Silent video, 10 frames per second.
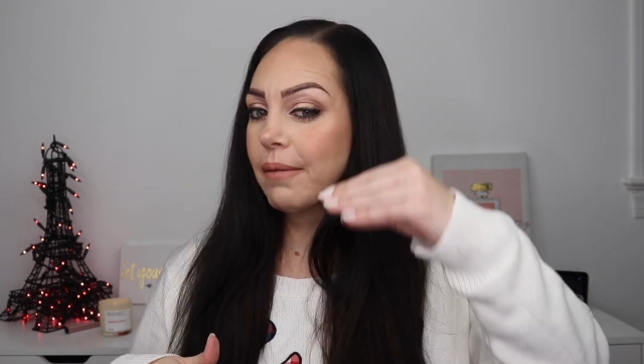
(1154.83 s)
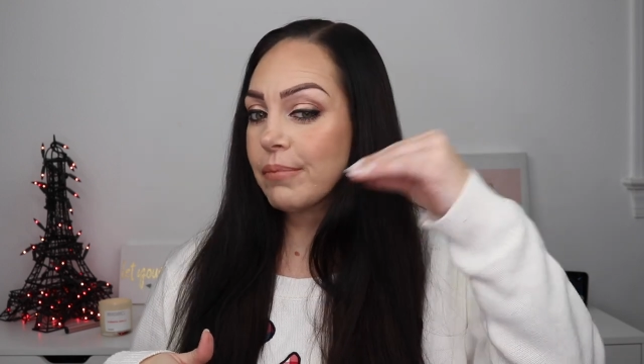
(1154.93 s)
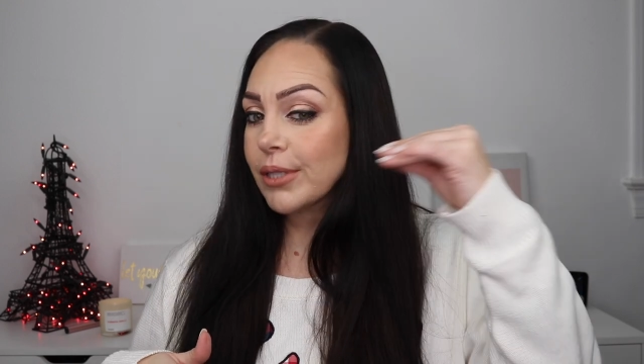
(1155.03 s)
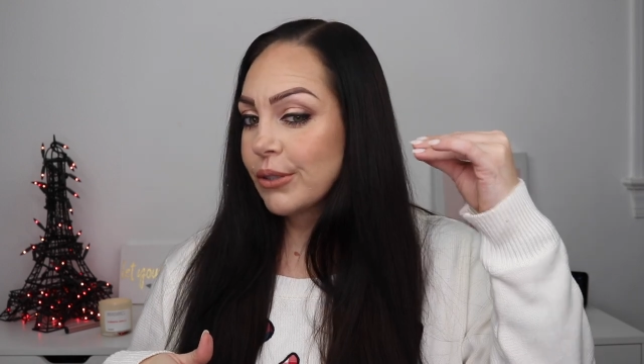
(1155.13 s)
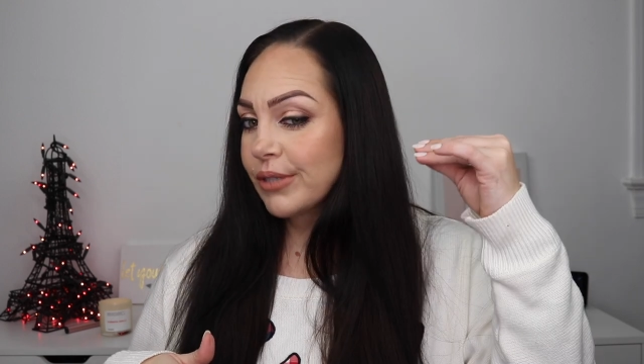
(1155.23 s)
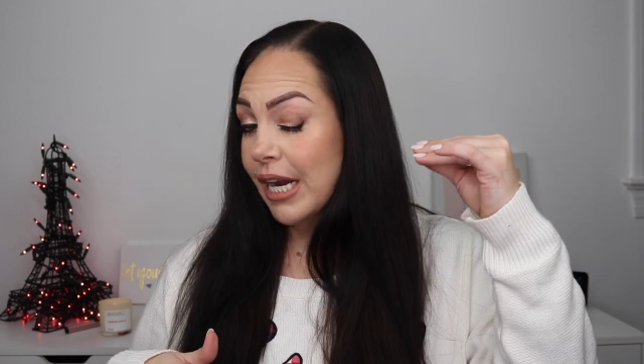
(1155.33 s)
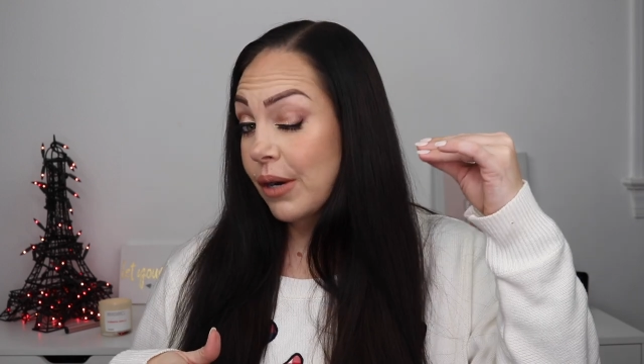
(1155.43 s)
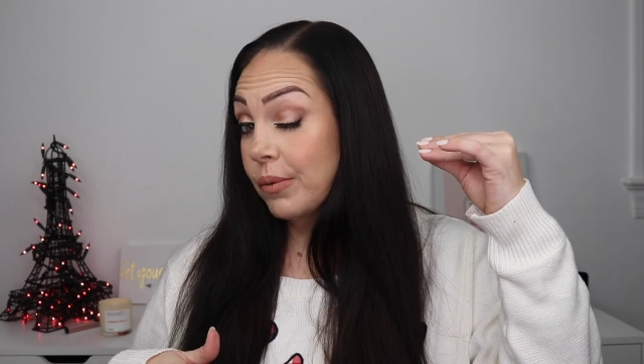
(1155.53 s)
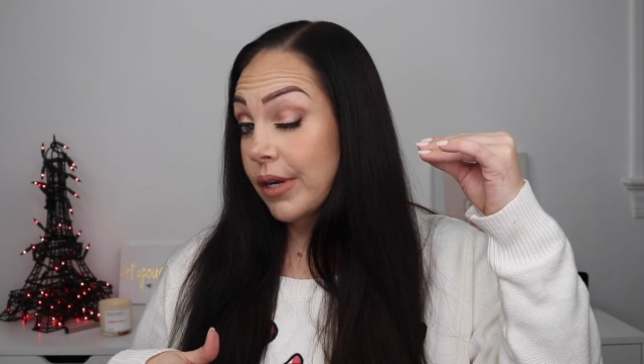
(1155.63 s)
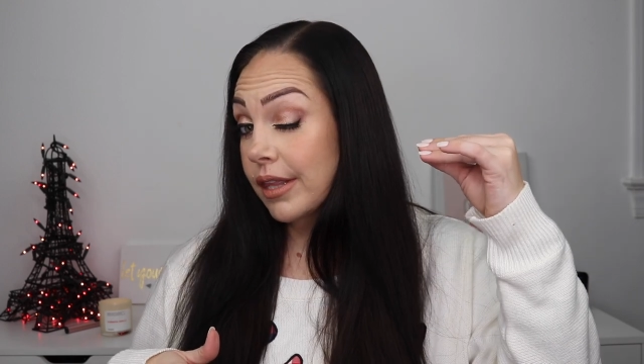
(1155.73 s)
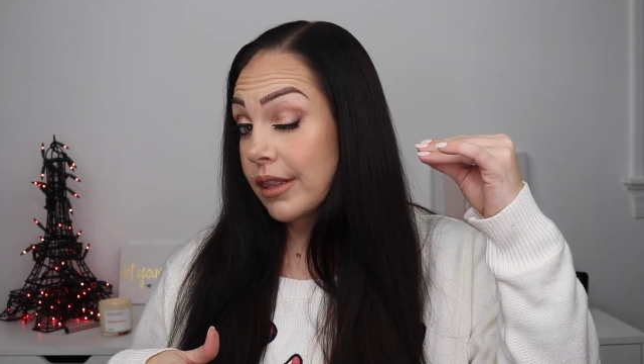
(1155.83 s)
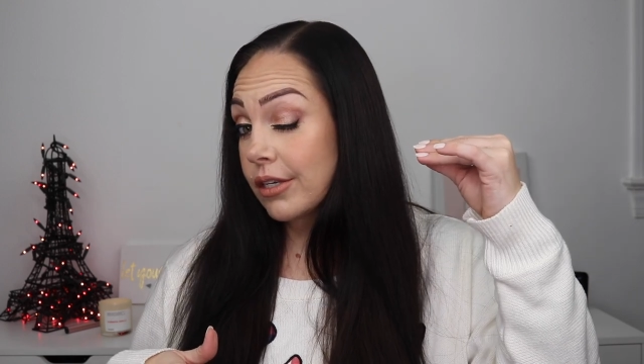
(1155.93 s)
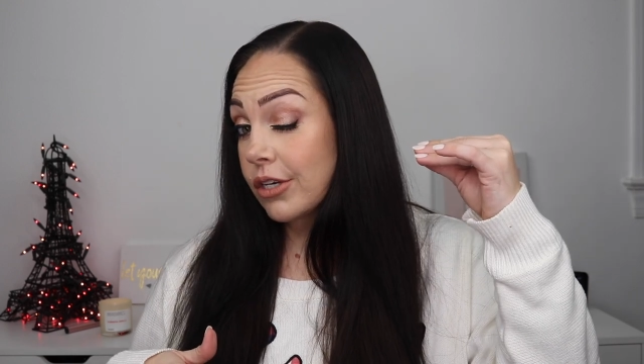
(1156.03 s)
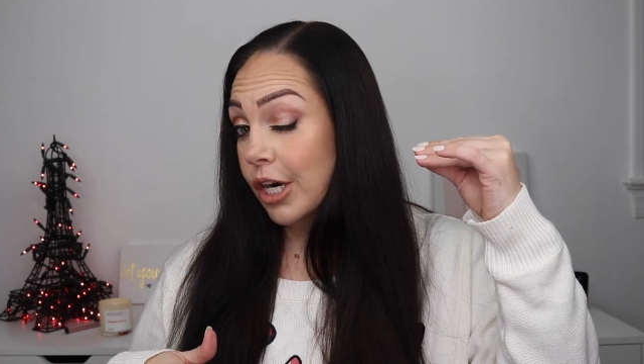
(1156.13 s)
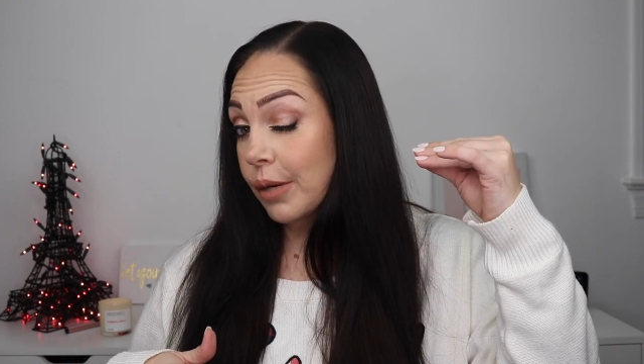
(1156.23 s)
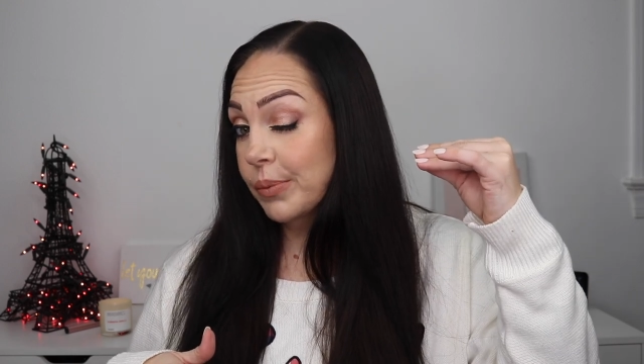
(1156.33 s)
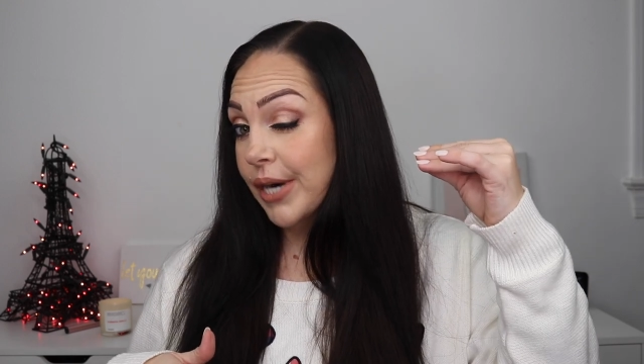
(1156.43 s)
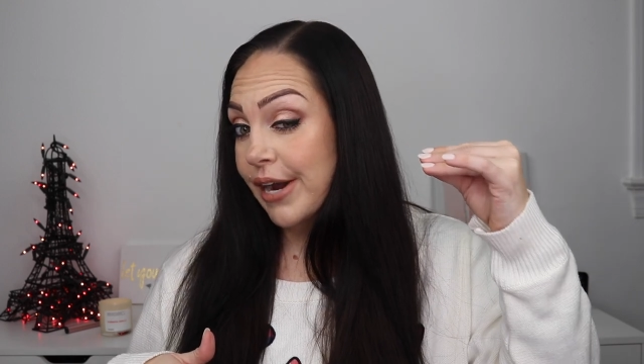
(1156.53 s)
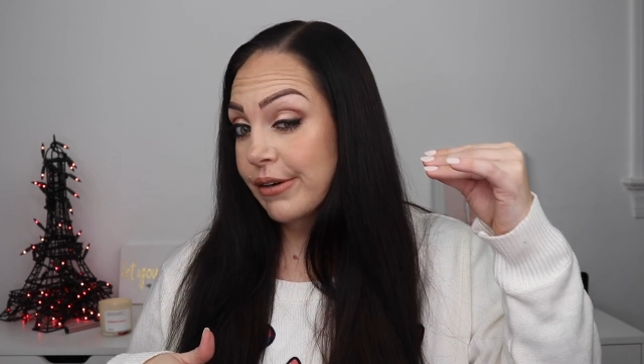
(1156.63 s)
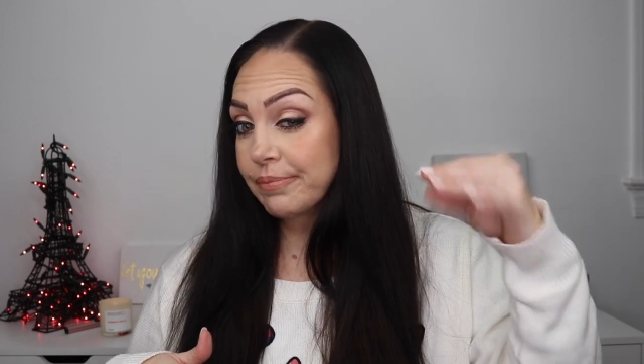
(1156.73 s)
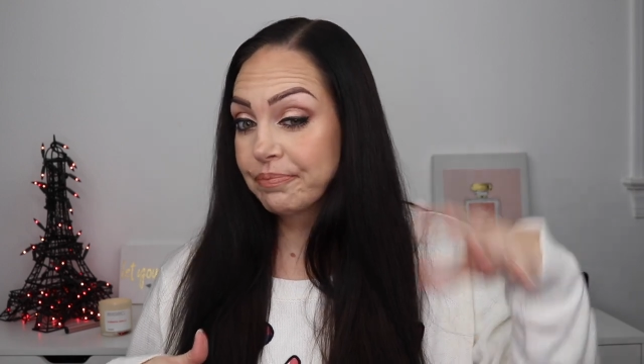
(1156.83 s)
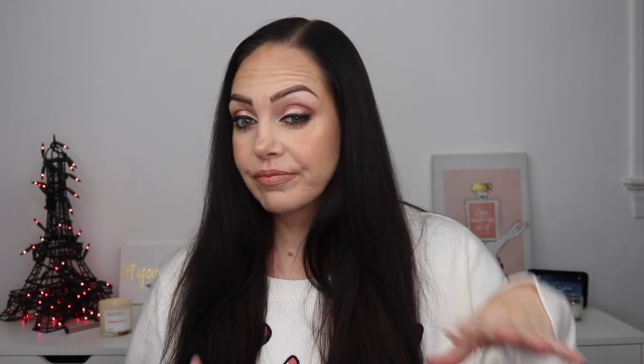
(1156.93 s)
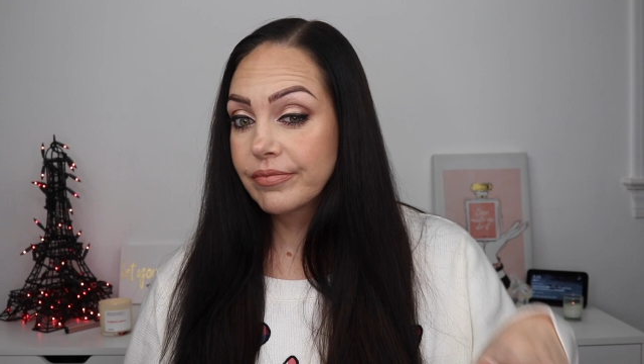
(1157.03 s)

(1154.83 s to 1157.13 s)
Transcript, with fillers: and blown out with the dark brown,